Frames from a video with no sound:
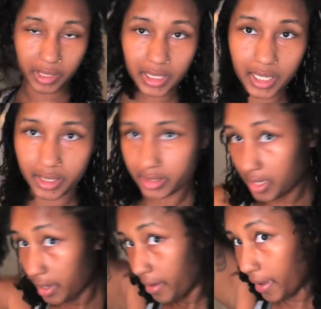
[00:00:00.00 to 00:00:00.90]
locks,
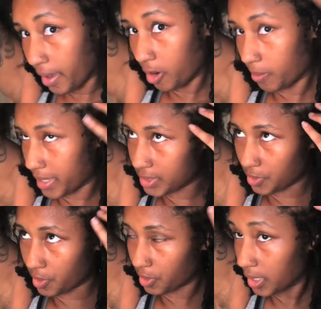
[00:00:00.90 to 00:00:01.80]
or my
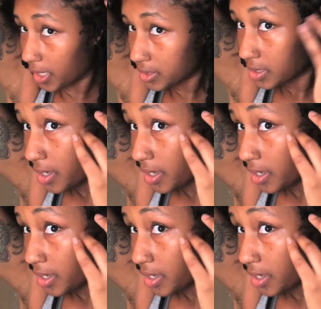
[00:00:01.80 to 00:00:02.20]
starter locks.